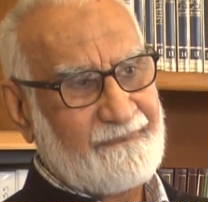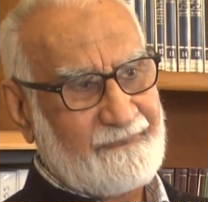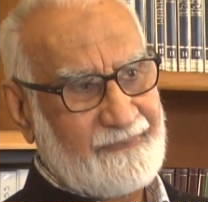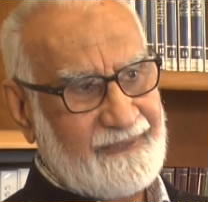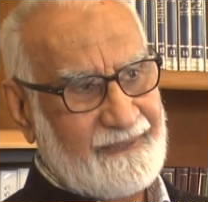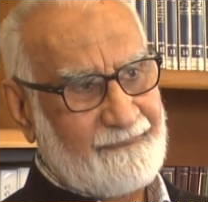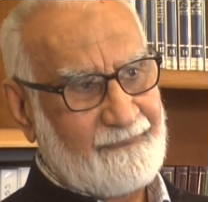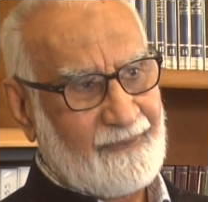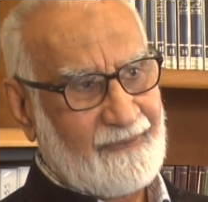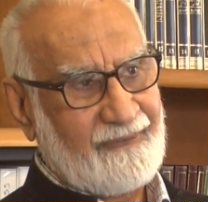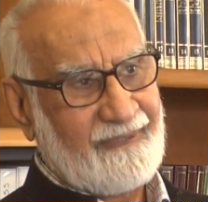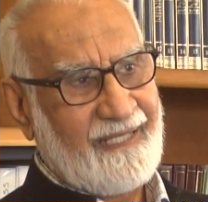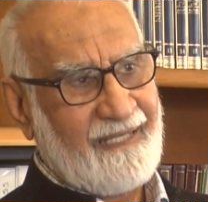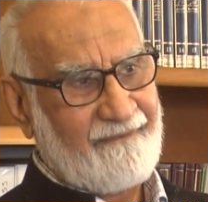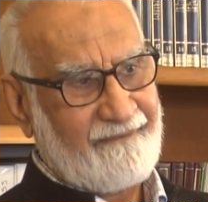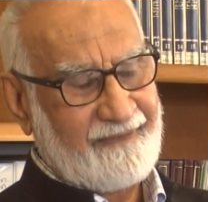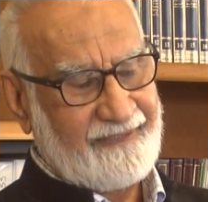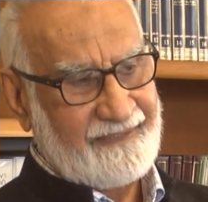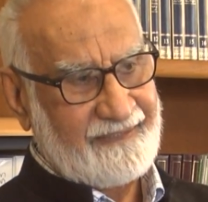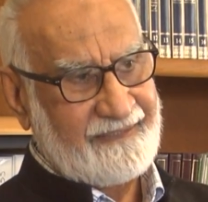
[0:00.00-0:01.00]
people
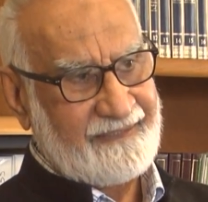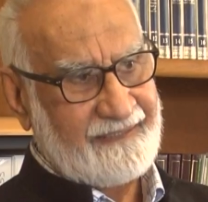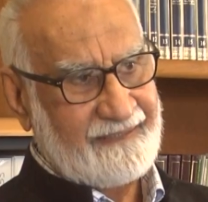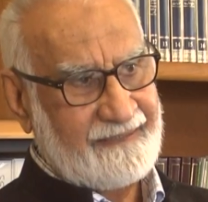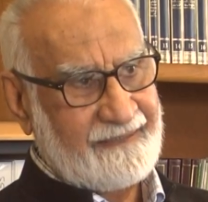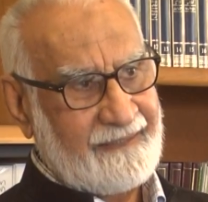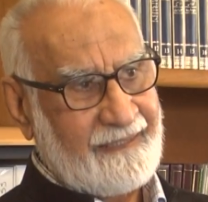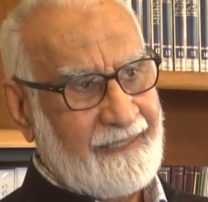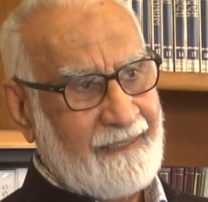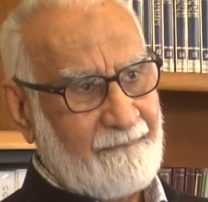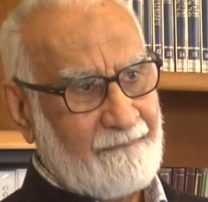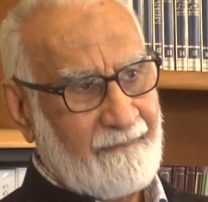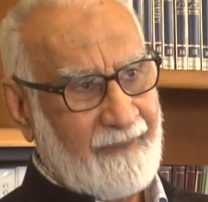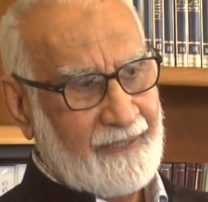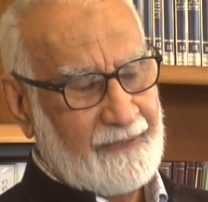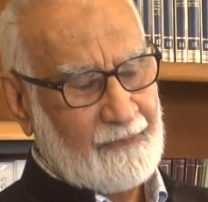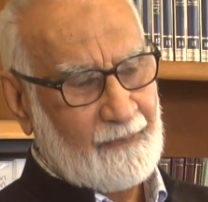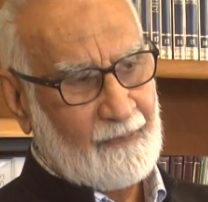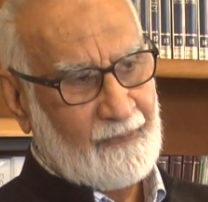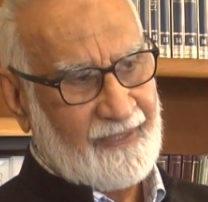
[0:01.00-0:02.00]
every year by
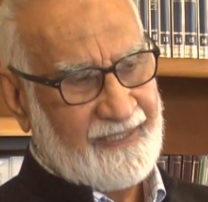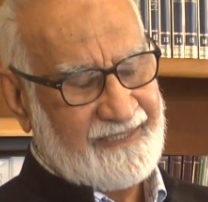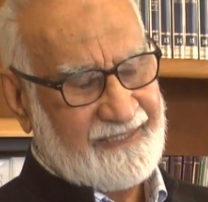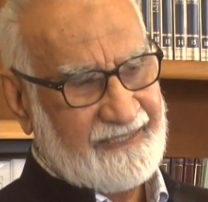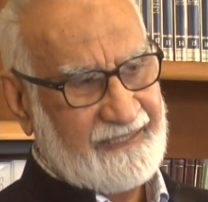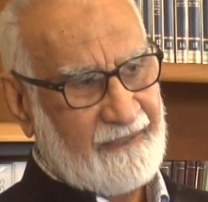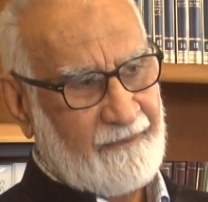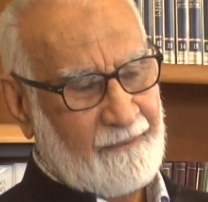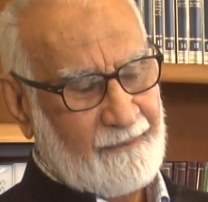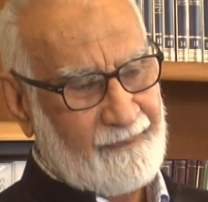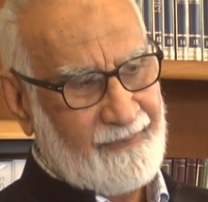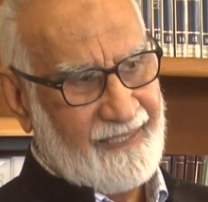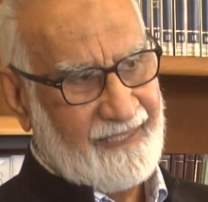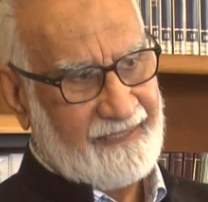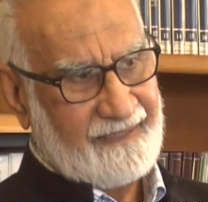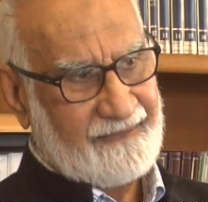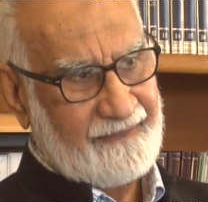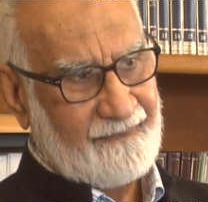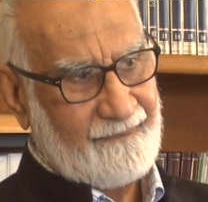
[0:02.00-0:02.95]
donating our blood.